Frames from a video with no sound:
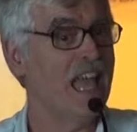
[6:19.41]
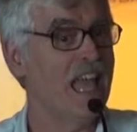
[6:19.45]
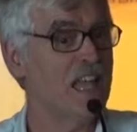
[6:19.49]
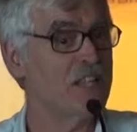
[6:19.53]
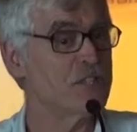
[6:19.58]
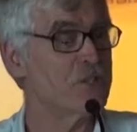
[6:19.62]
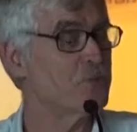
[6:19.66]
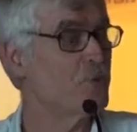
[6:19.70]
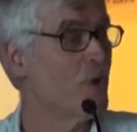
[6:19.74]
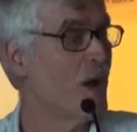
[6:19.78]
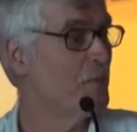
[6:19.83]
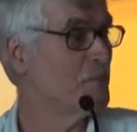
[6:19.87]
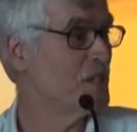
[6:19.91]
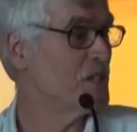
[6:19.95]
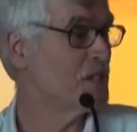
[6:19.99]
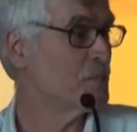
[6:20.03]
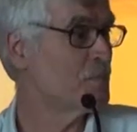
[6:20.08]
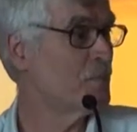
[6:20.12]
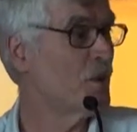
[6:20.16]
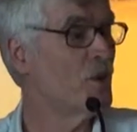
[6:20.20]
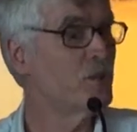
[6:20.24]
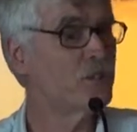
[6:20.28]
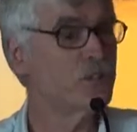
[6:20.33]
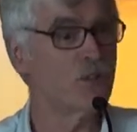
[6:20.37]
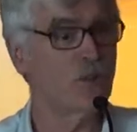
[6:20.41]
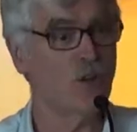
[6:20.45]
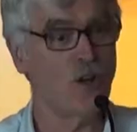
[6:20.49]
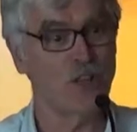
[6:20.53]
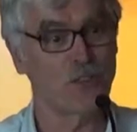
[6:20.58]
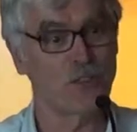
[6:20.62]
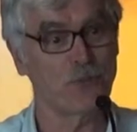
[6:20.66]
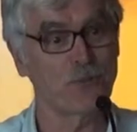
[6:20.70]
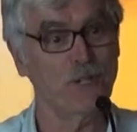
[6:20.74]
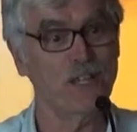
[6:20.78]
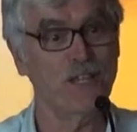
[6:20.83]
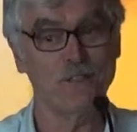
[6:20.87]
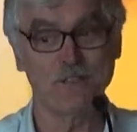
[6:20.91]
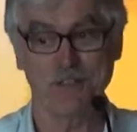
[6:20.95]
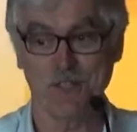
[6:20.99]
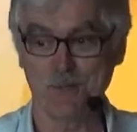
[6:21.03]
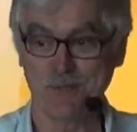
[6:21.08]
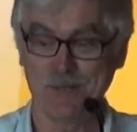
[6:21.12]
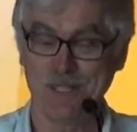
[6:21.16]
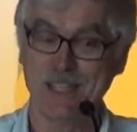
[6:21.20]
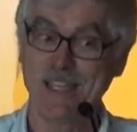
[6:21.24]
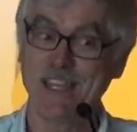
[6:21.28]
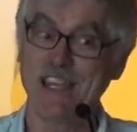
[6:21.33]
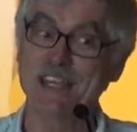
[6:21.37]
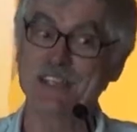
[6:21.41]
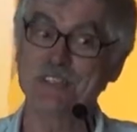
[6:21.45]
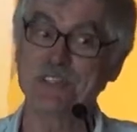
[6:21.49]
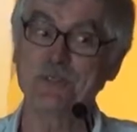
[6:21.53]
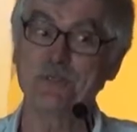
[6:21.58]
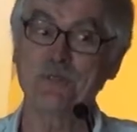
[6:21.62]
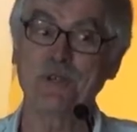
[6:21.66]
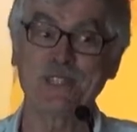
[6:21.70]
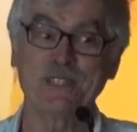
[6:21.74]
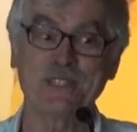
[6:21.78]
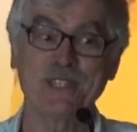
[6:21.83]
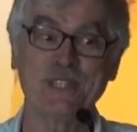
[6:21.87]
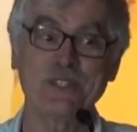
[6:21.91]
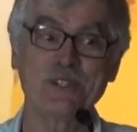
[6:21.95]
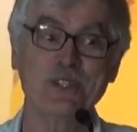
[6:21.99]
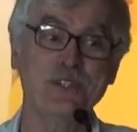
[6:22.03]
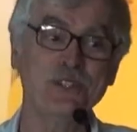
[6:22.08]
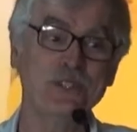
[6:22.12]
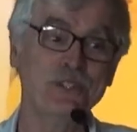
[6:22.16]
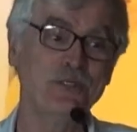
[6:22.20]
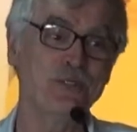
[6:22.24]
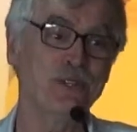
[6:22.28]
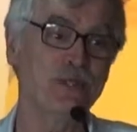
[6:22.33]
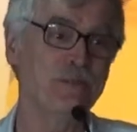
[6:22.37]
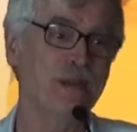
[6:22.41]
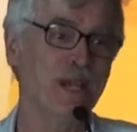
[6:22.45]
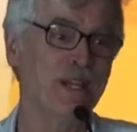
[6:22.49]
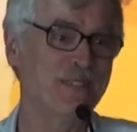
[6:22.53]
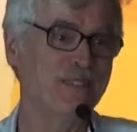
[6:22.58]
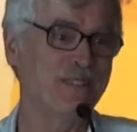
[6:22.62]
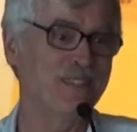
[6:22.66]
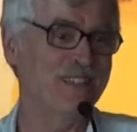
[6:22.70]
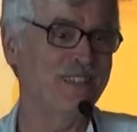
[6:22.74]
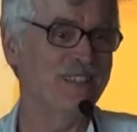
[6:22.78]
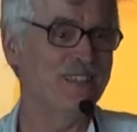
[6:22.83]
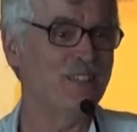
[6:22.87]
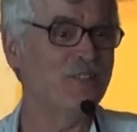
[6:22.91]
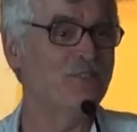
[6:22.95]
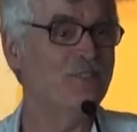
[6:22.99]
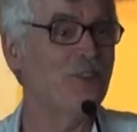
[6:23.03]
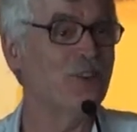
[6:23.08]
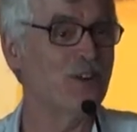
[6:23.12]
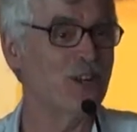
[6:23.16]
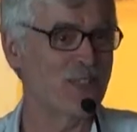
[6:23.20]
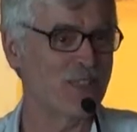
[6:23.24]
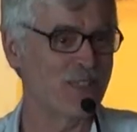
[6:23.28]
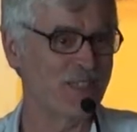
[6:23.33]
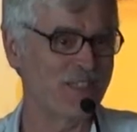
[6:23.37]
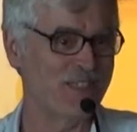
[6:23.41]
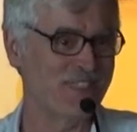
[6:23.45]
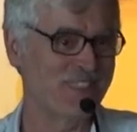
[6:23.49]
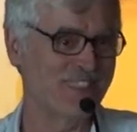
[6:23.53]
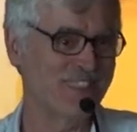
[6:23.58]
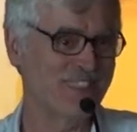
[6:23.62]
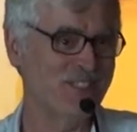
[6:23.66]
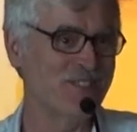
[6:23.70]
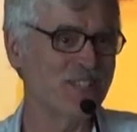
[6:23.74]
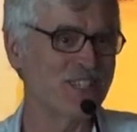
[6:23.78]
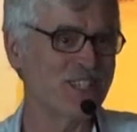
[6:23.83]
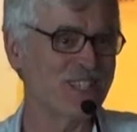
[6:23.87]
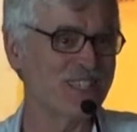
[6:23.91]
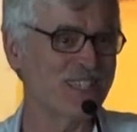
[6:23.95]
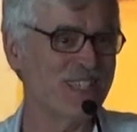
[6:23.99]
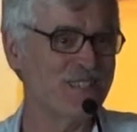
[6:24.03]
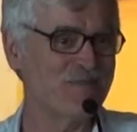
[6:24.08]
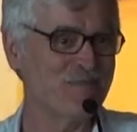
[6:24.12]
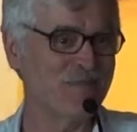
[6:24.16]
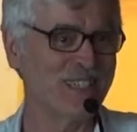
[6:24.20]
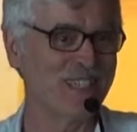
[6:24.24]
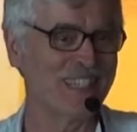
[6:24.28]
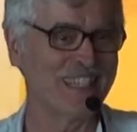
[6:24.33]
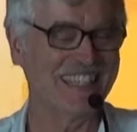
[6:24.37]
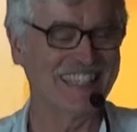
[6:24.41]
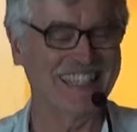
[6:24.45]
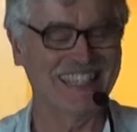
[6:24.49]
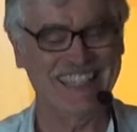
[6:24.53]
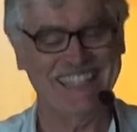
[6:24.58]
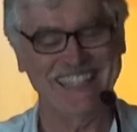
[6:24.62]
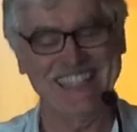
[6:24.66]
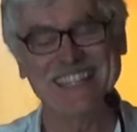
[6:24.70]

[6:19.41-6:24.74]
And Swami spoke to all 3 of them as to what they should do about the 4th, who was sleeping.